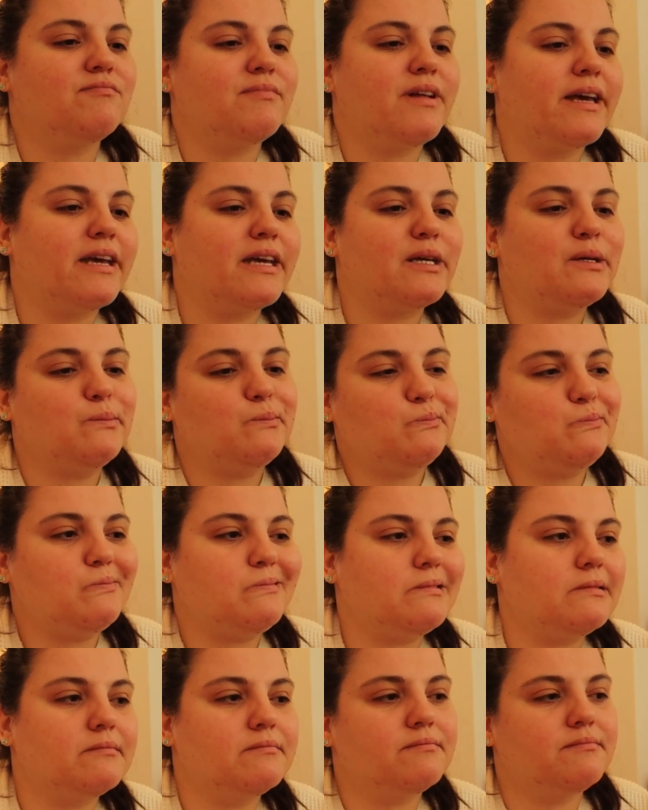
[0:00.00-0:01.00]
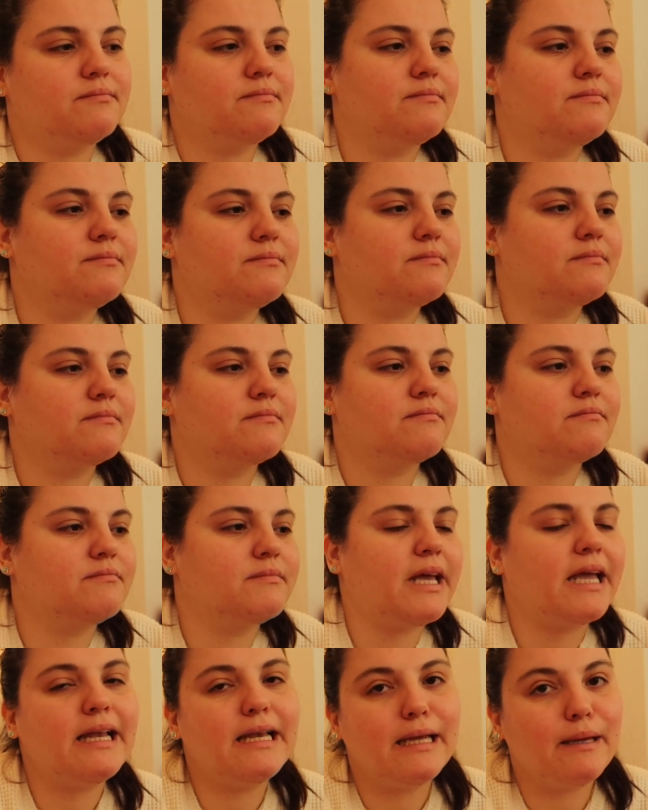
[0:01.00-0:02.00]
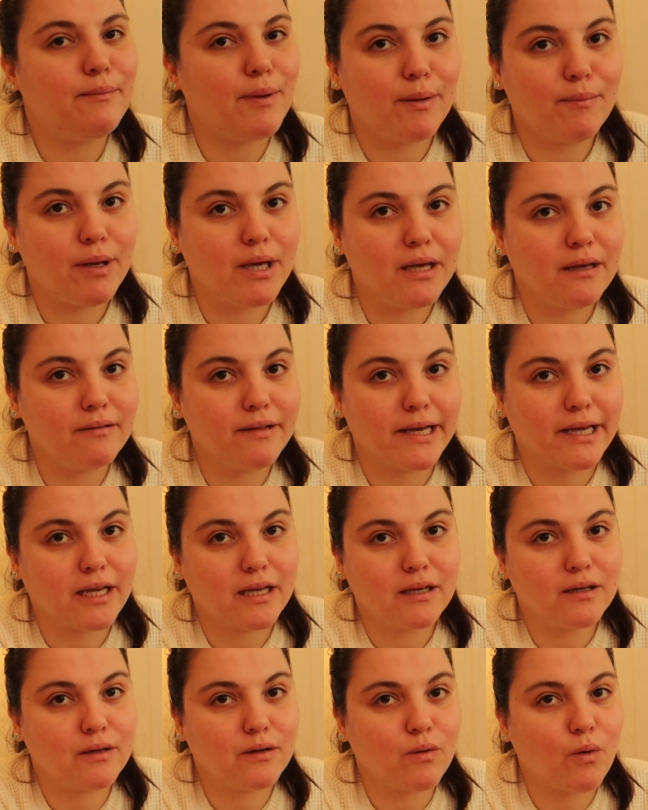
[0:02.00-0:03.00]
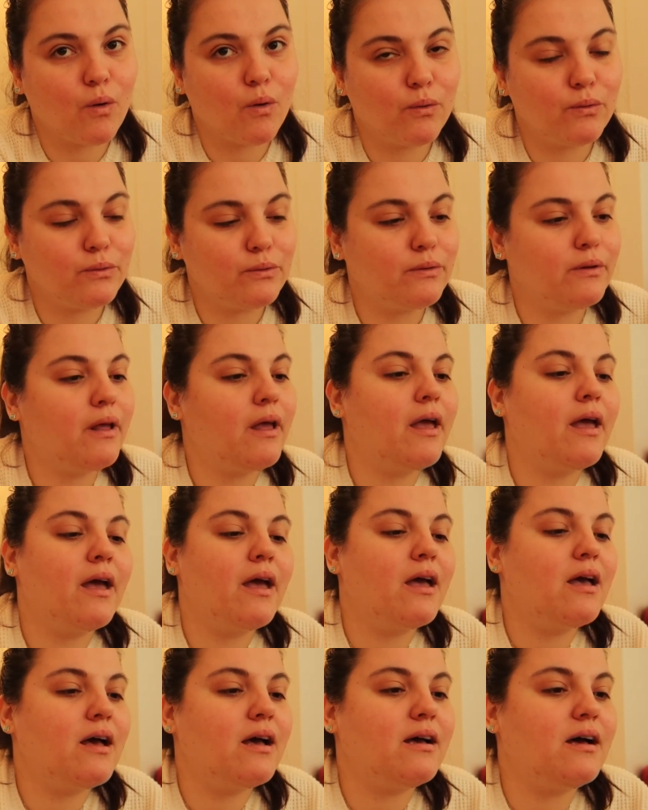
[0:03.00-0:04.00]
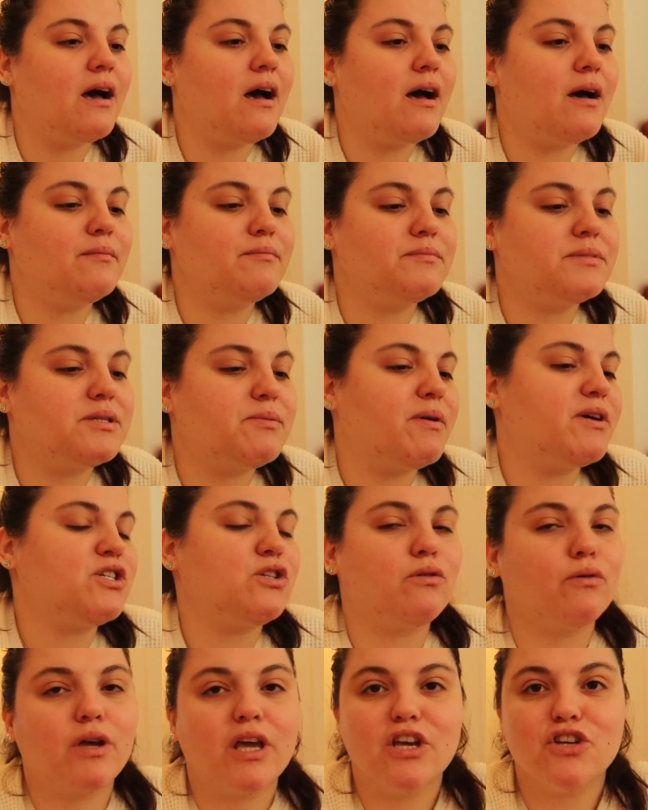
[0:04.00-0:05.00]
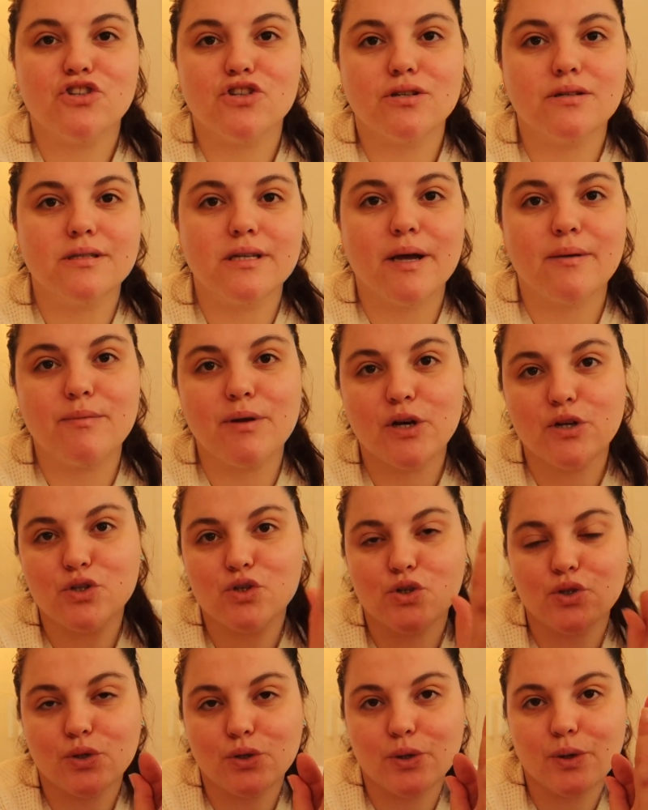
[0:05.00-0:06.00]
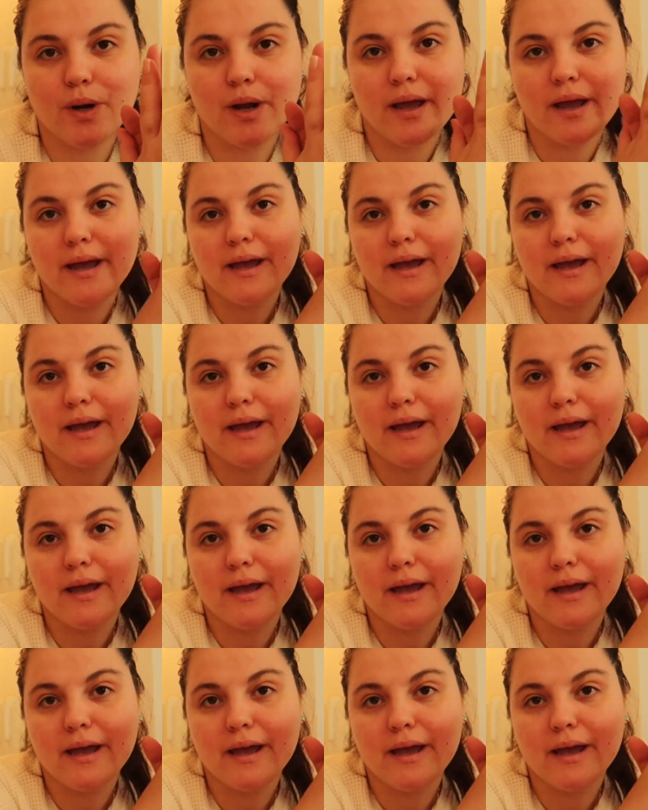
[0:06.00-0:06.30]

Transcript: like daily, maybe like on special occasions, I'm not sure.